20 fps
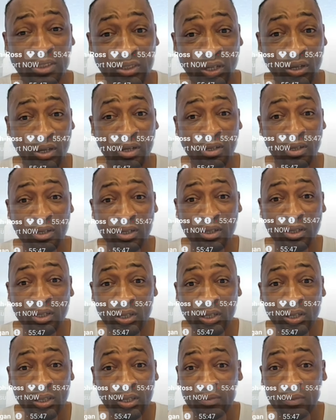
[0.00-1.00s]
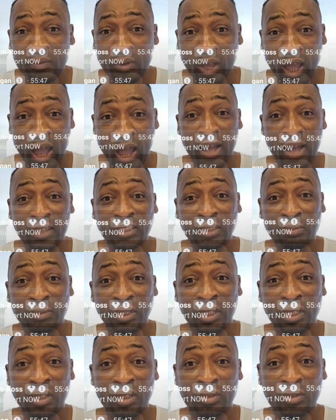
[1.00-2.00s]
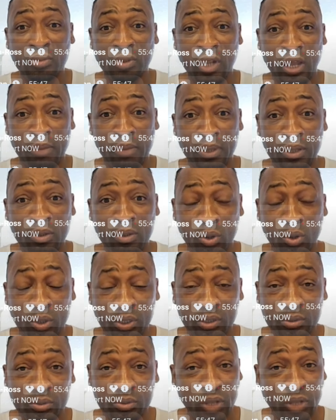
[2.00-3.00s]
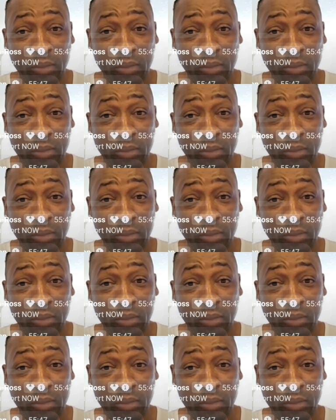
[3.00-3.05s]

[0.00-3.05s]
So, if you ask me, would that be good?